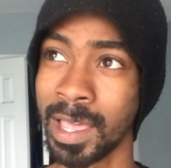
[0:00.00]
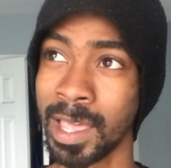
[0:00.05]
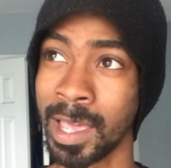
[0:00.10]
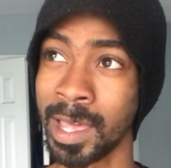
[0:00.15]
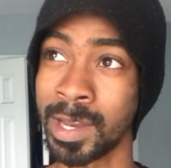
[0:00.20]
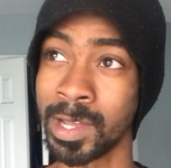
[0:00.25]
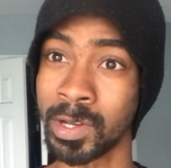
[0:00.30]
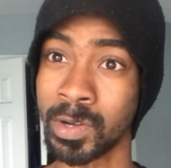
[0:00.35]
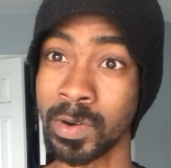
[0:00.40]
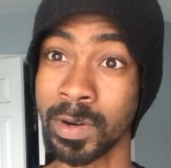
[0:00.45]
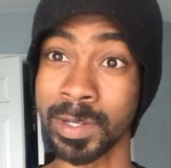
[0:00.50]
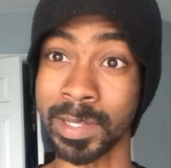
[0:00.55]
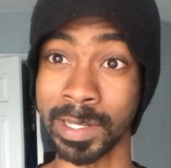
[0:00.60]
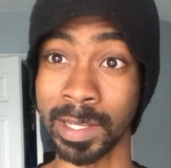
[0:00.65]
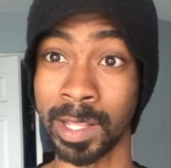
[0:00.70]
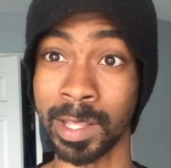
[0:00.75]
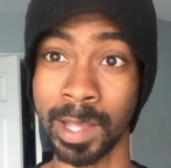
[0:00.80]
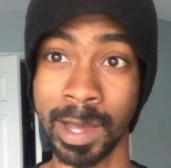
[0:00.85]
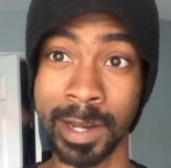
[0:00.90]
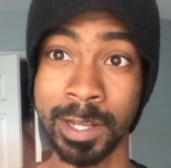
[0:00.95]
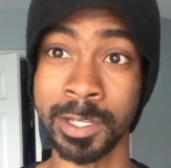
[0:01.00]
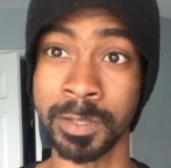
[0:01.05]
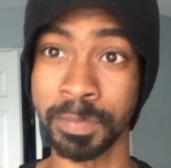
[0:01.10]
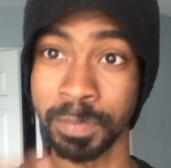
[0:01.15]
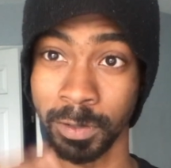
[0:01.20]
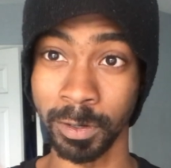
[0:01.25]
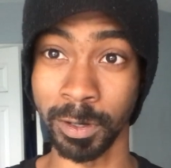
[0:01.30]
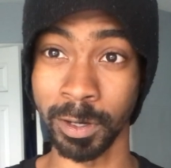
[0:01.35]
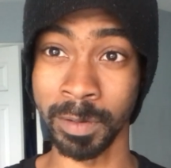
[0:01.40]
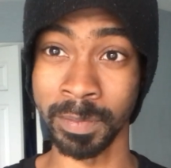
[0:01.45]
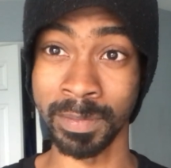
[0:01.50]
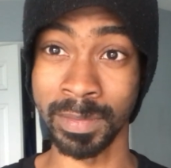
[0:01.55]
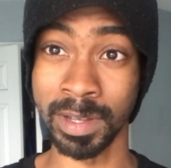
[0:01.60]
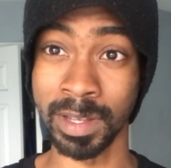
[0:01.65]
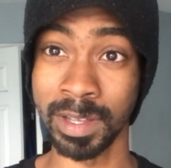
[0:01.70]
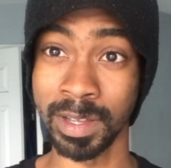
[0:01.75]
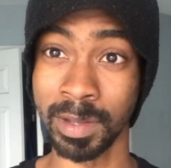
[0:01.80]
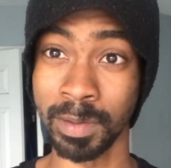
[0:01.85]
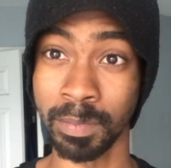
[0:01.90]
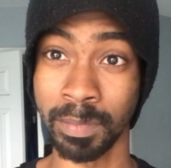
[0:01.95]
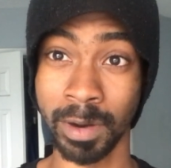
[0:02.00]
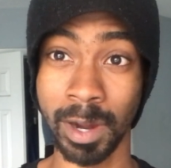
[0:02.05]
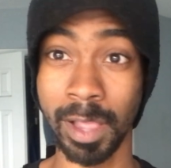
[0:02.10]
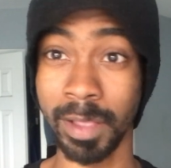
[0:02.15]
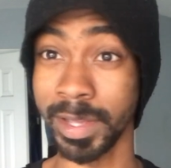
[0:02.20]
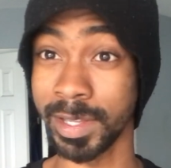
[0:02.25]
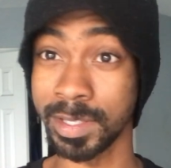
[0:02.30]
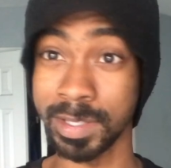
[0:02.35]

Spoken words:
and of course like a lot of sperm probably